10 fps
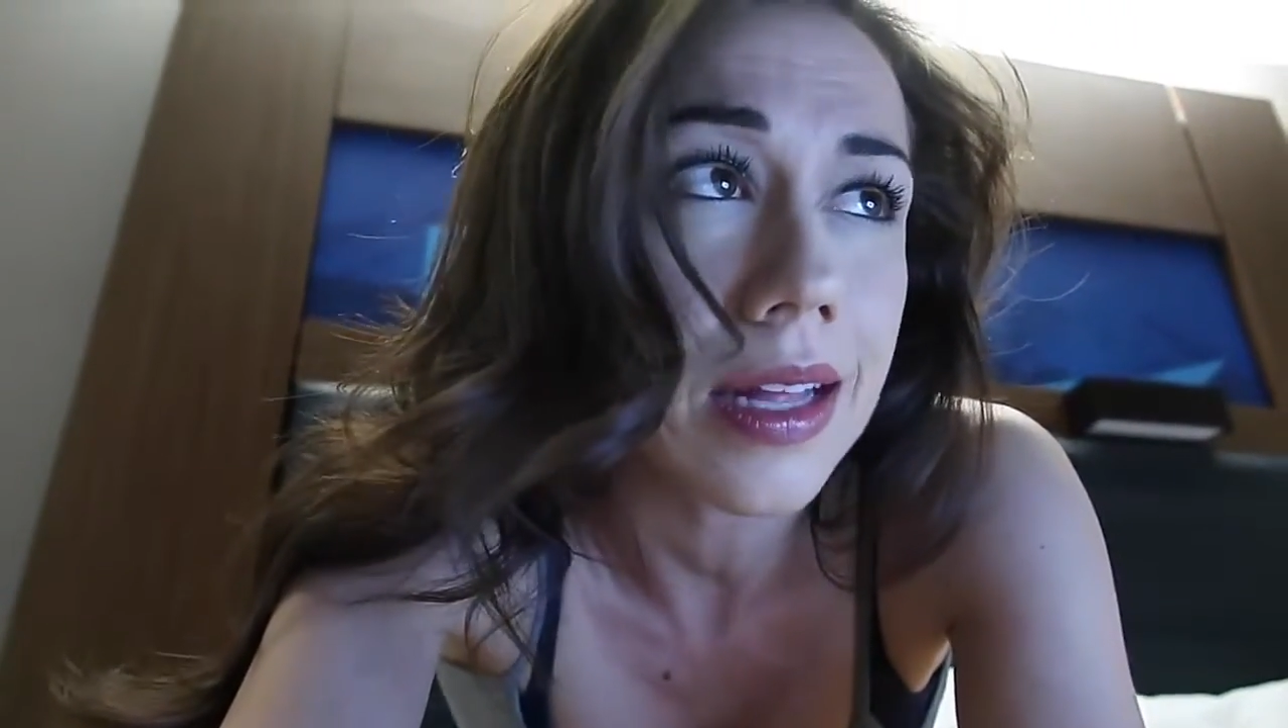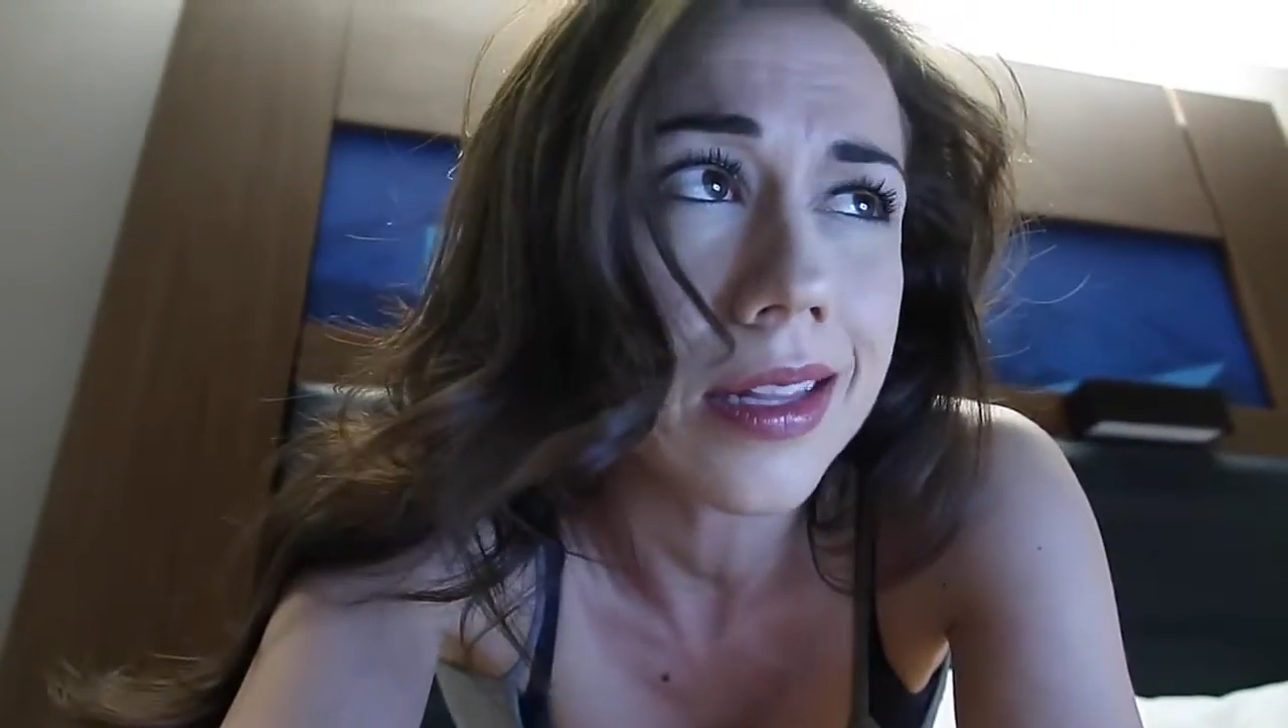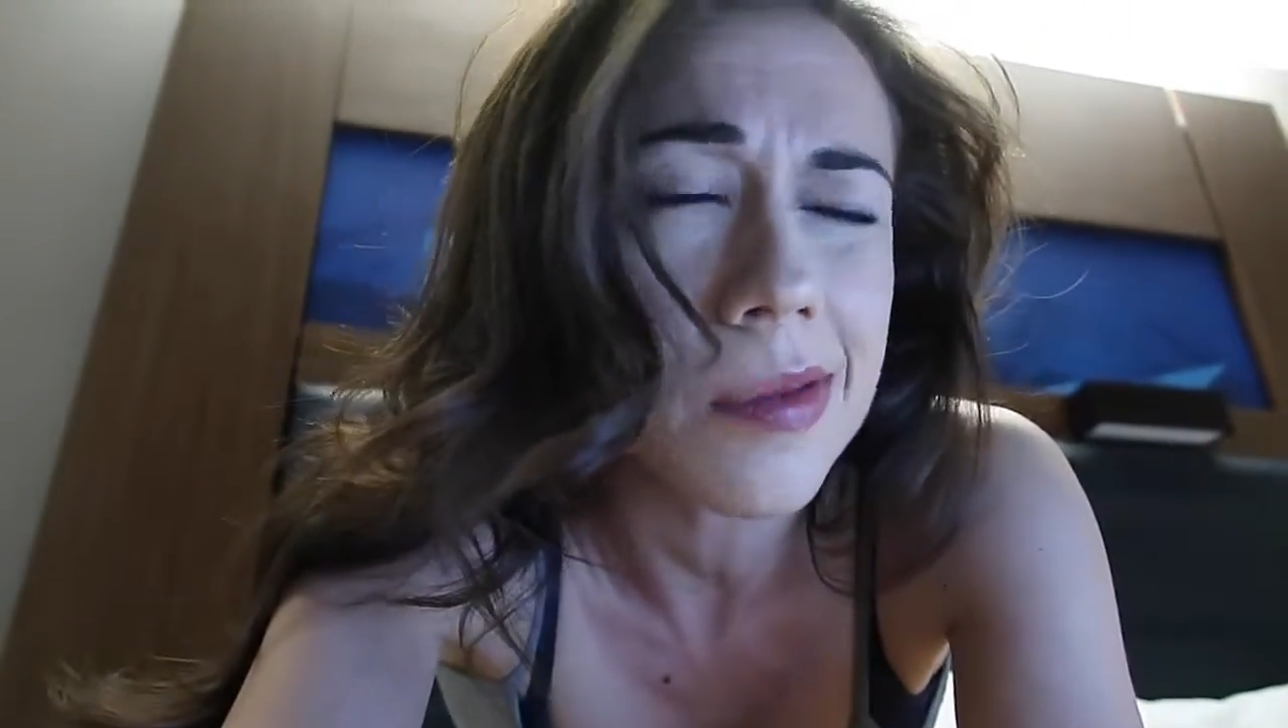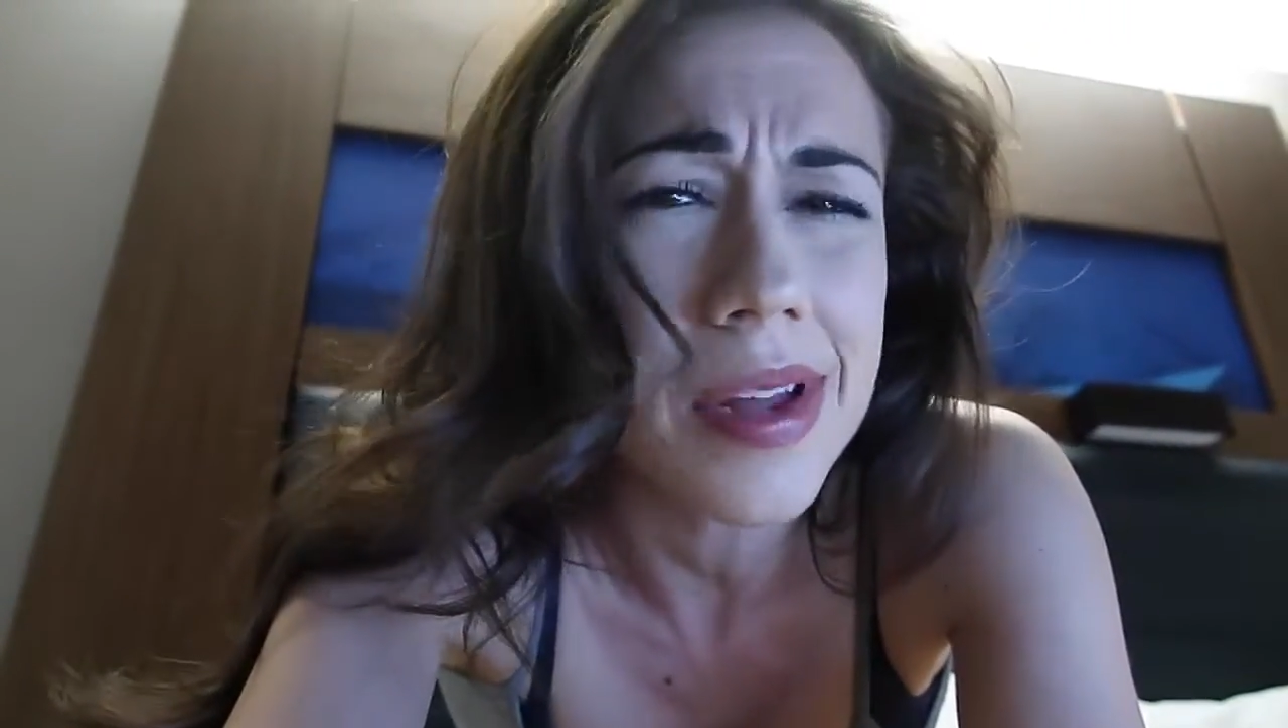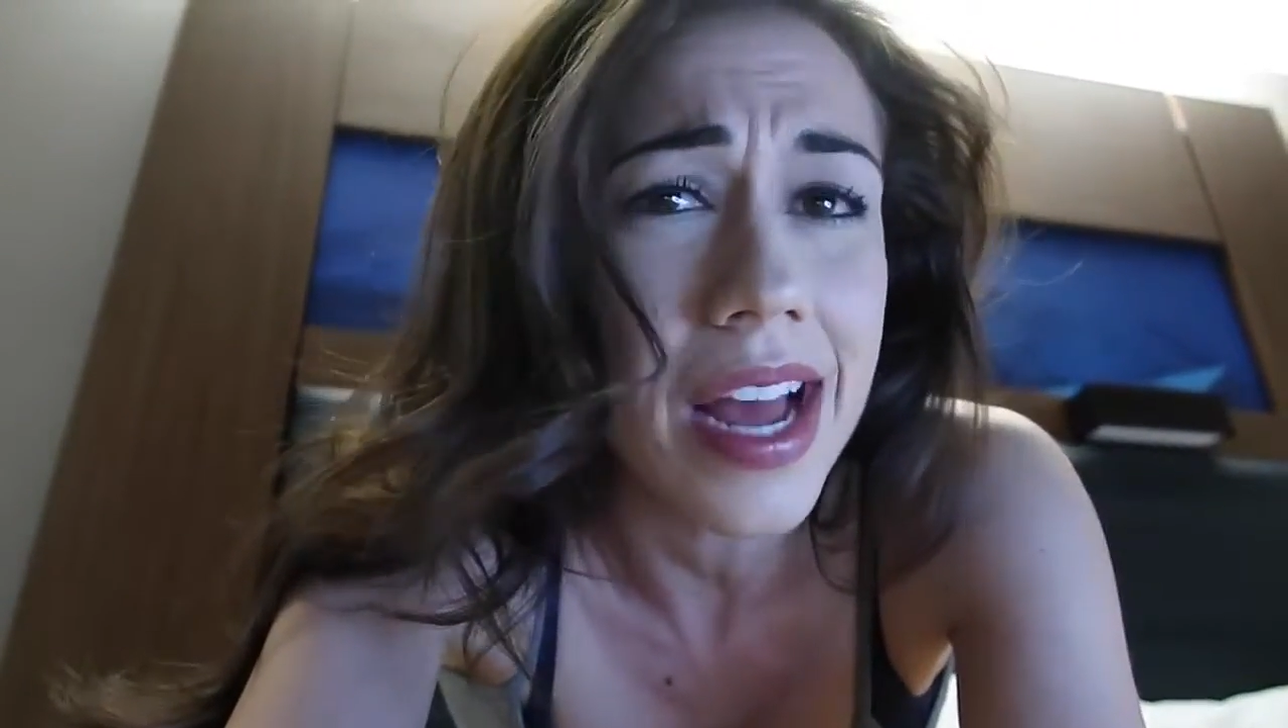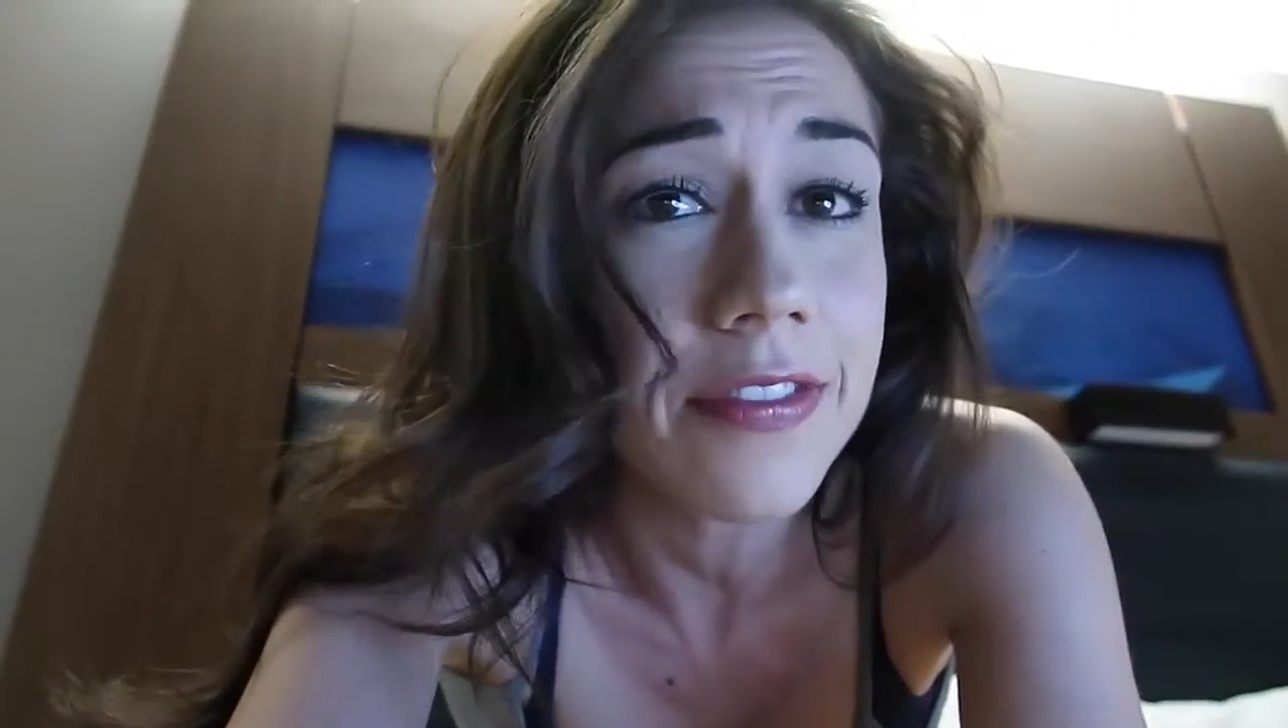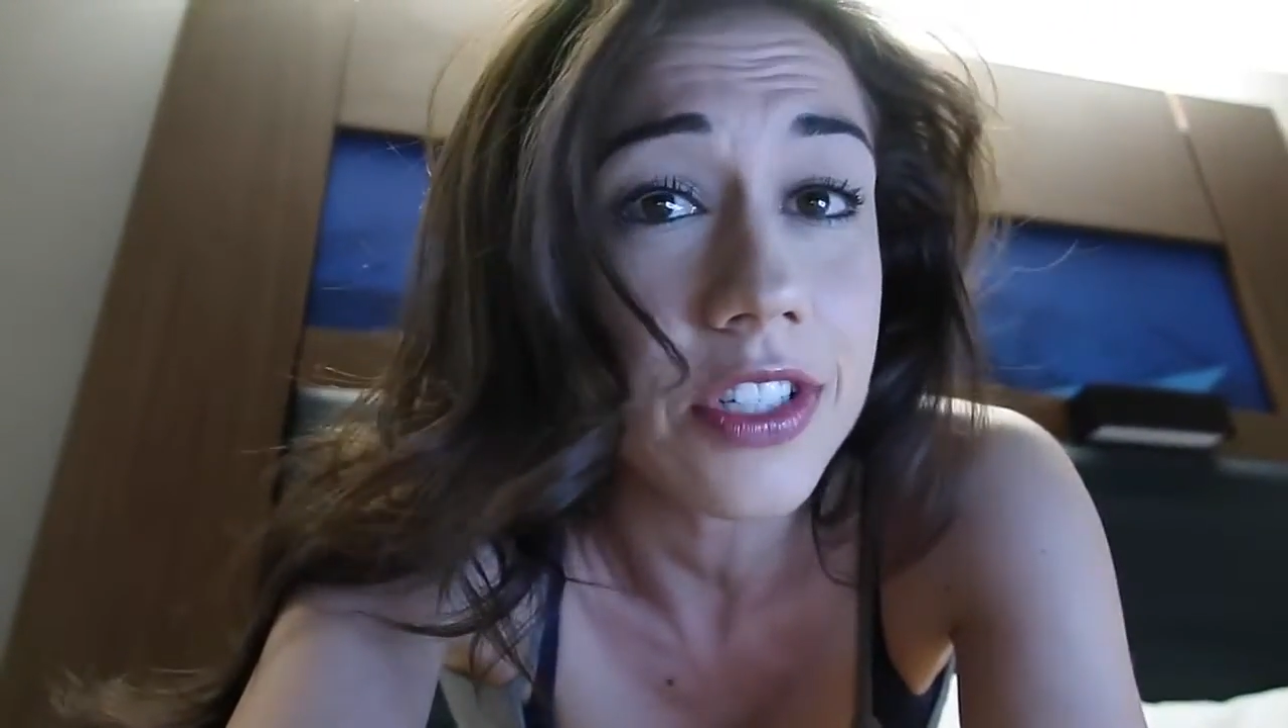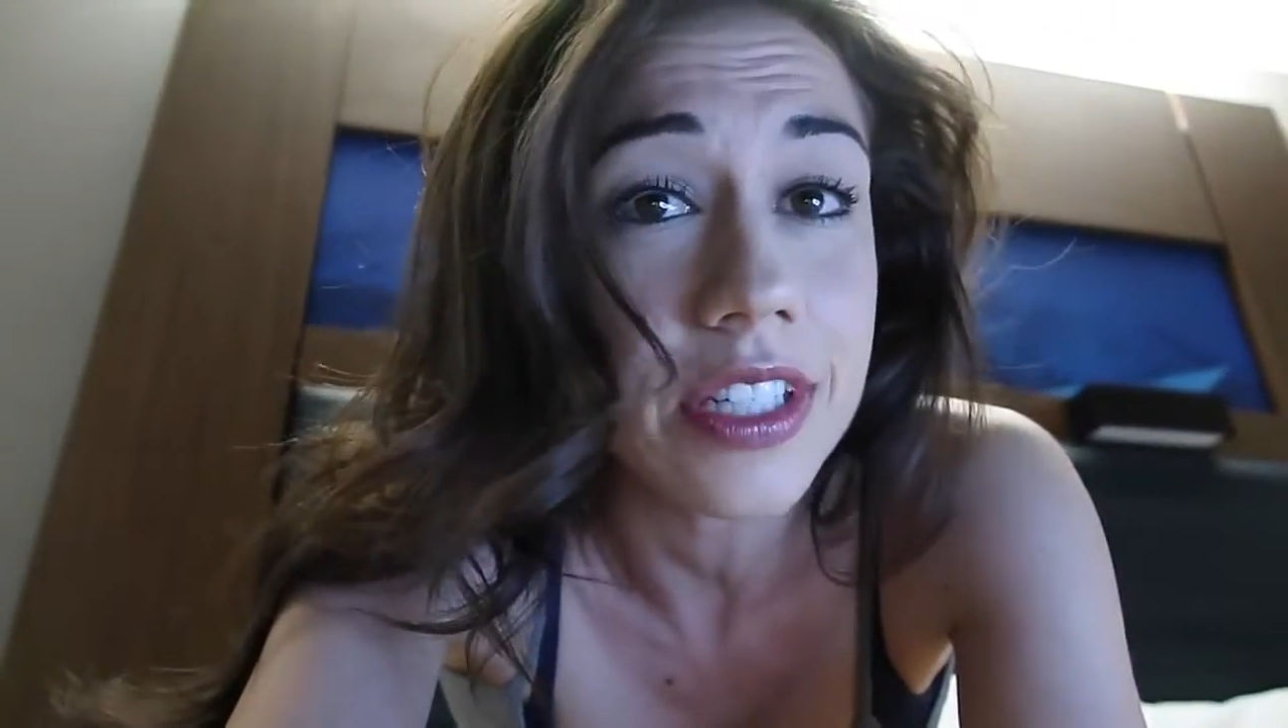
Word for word: a little bit after